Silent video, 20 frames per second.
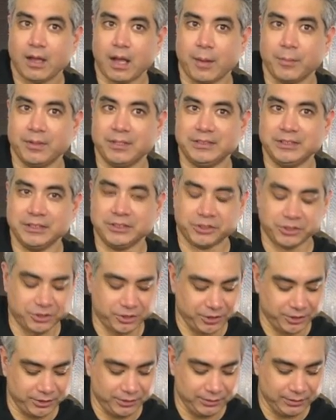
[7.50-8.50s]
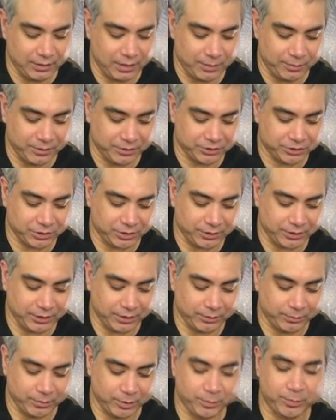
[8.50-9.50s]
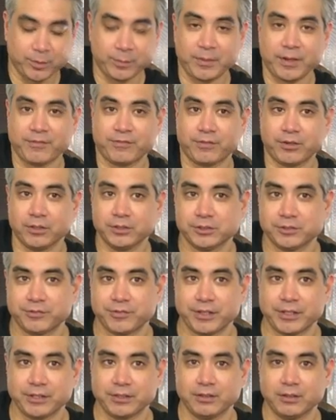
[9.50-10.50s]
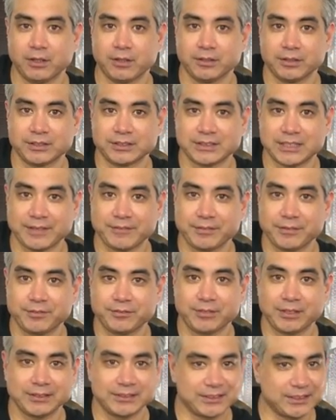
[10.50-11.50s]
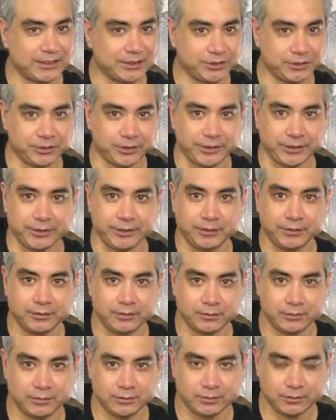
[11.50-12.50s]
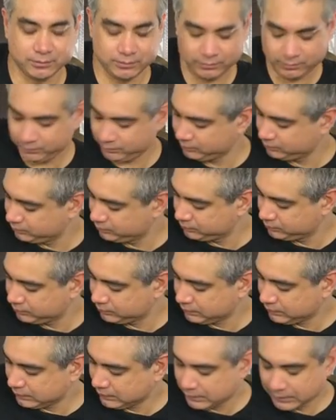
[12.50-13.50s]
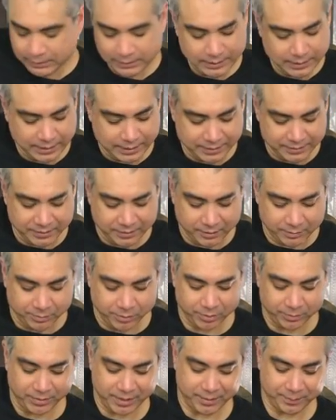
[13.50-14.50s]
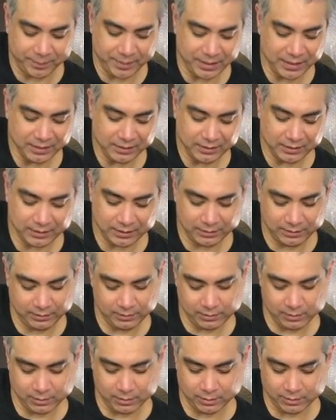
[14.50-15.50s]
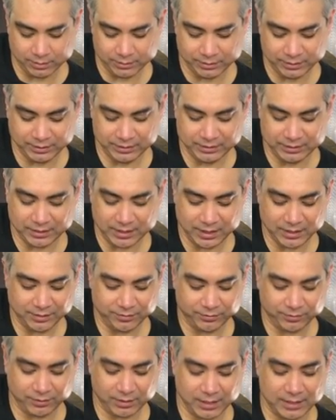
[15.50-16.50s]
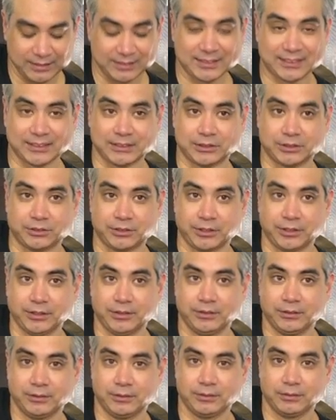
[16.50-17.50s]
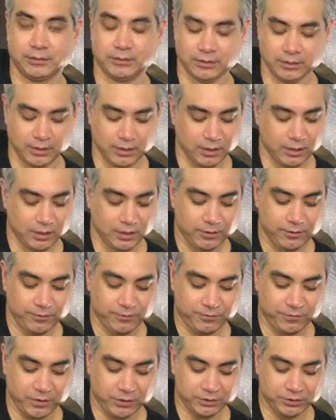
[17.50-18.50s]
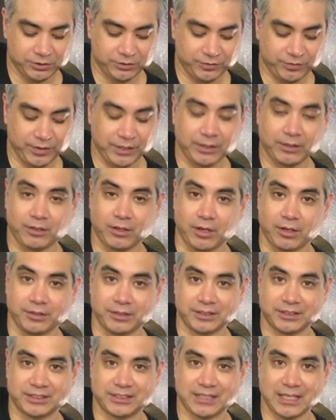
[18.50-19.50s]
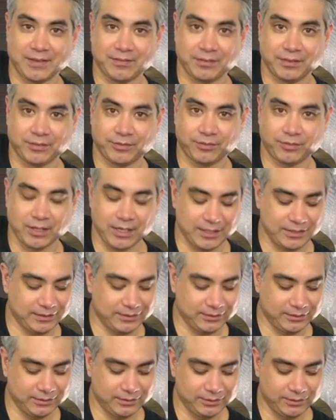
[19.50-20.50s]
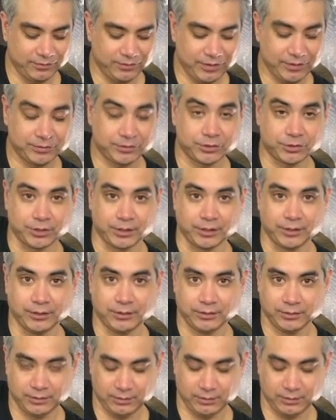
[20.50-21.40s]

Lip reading: I'm going to teach it to you. I'm going to start here. I'm going to put my first finger on the 7th fret 6th string, and then put my pinky on the 10th fret 6th string, first finger on the 7th fret 5th string,